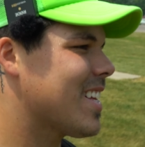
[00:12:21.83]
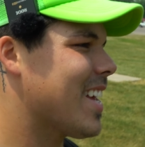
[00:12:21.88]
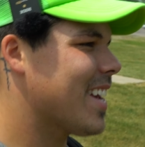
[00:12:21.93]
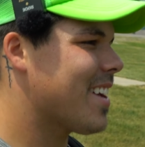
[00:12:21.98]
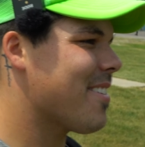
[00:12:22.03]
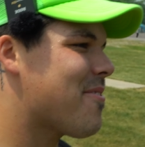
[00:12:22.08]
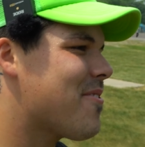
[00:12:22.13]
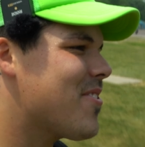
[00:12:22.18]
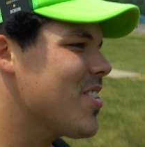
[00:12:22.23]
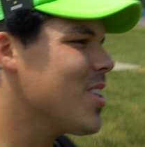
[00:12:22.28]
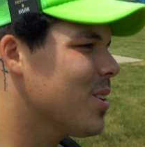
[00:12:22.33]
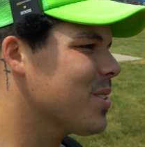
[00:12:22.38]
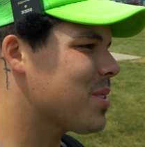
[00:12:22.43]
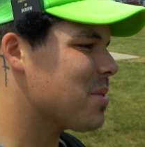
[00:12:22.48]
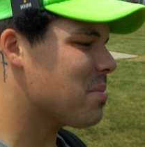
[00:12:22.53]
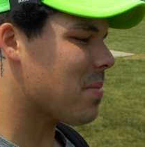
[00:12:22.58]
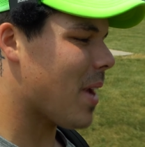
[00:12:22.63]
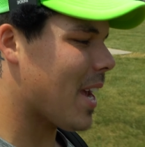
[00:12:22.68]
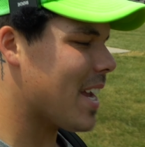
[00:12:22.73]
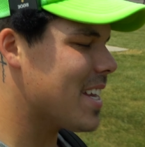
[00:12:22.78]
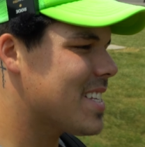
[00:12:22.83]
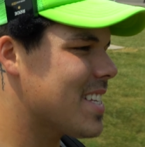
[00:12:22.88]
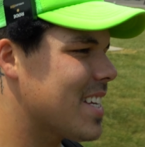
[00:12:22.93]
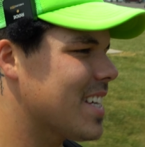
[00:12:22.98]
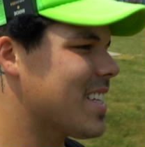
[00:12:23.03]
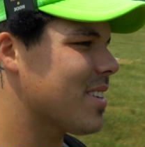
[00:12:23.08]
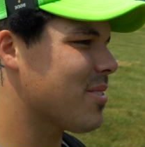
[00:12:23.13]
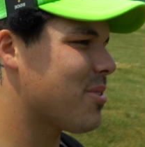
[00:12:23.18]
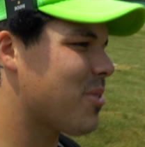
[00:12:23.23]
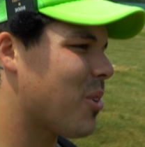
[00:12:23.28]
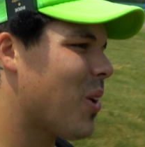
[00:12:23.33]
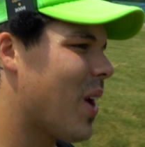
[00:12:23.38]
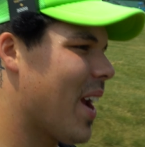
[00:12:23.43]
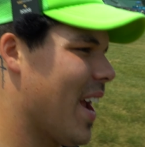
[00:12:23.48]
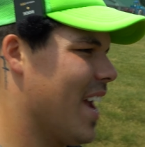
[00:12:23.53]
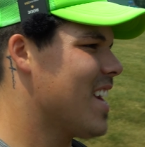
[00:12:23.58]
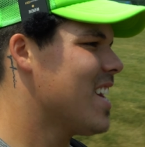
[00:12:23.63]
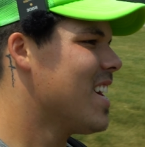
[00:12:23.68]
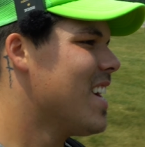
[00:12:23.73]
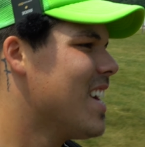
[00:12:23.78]
Like it feels amazing in the
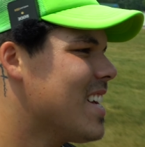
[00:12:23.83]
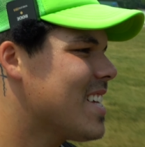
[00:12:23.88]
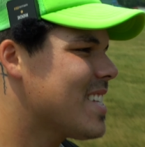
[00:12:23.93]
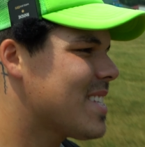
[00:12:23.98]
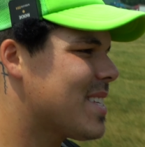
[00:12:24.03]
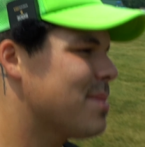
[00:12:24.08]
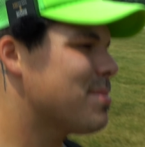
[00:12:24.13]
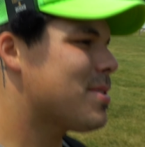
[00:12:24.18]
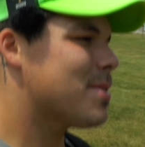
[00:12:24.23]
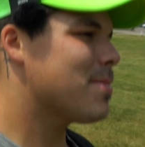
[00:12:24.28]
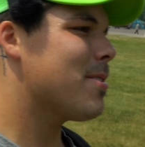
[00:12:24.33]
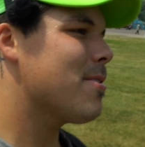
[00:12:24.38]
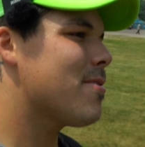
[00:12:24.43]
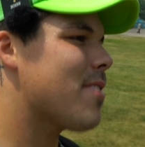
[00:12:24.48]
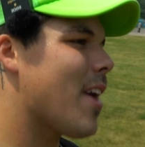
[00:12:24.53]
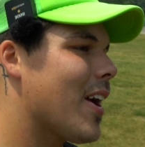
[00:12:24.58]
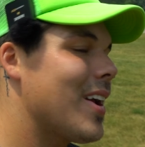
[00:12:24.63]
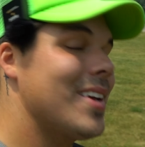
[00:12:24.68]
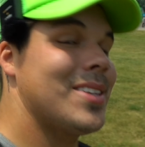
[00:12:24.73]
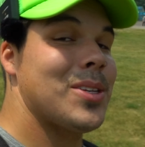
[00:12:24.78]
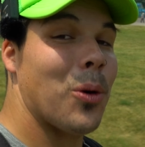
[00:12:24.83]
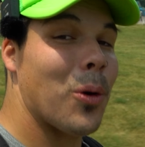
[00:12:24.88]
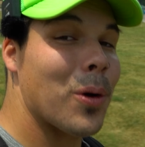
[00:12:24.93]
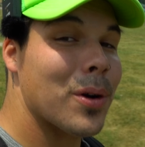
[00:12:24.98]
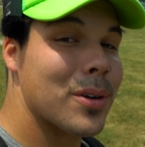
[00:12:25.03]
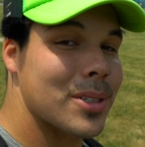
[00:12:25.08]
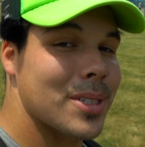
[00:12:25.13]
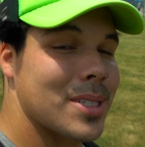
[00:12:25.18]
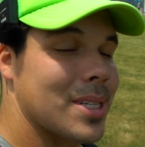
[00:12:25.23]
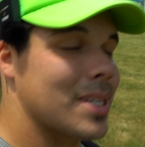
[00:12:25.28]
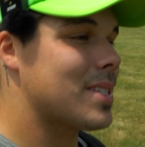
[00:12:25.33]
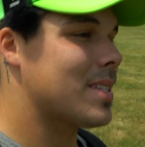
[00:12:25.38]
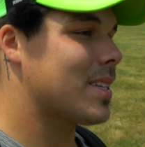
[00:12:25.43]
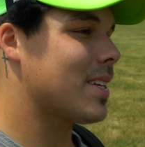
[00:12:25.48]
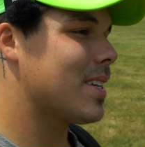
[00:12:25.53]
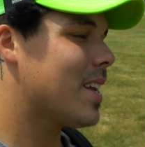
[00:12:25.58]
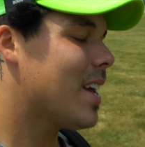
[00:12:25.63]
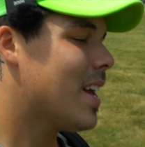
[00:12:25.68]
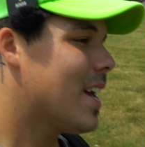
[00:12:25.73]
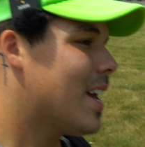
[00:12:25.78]
forehand. Seems to be very torque
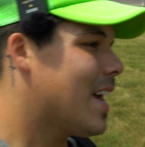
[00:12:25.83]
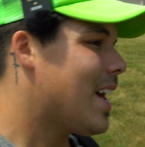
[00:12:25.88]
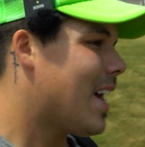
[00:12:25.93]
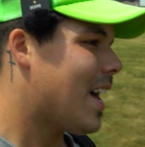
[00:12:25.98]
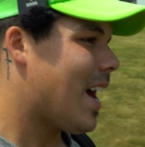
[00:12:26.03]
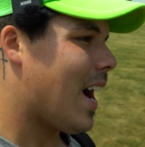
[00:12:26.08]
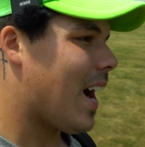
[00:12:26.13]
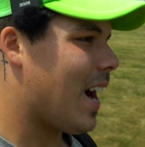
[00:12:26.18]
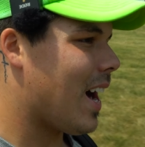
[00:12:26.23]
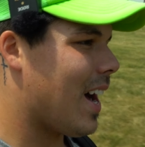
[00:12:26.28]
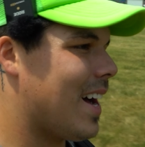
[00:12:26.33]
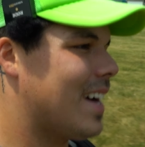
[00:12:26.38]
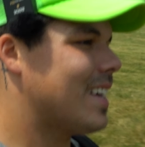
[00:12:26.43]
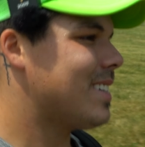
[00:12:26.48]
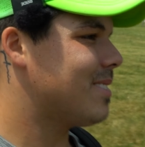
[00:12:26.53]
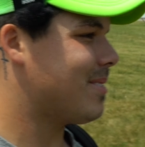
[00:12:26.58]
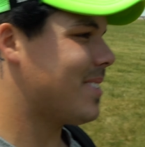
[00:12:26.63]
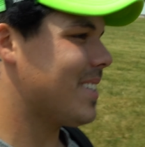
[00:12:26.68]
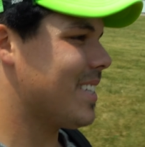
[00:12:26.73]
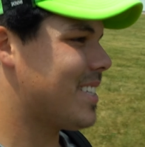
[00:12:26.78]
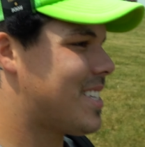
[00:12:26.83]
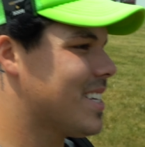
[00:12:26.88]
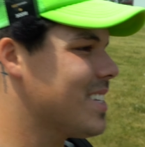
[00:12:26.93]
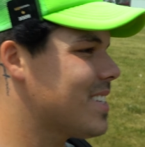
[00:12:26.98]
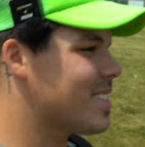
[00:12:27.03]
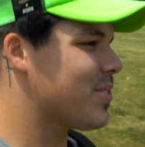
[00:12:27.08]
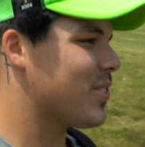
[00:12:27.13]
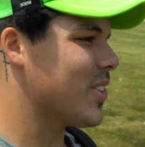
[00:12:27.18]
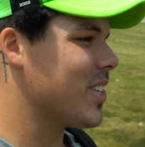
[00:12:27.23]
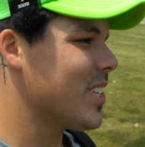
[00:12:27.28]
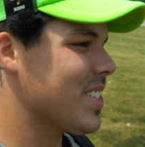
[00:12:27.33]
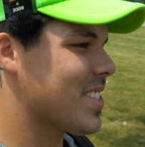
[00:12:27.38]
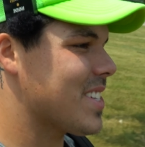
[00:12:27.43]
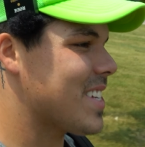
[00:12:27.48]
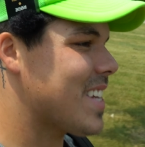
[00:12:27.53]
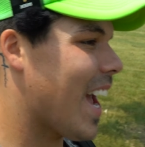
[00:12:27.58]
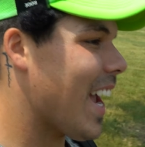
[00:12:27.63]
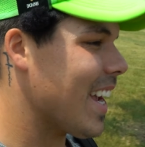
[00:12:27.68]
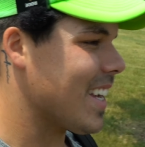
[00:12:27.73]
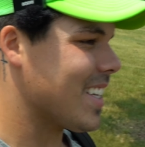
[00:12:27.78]
resistant. It just feels
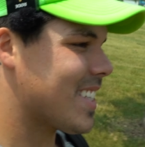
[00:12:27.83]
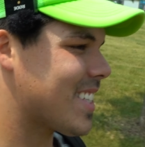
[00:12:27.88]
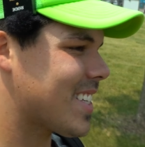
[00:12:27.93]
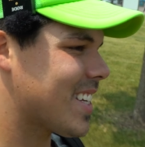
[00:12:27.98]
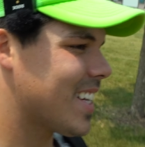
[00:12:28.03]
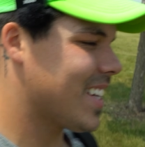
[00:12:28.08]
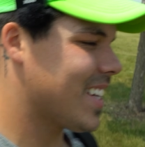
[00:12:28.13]
nice.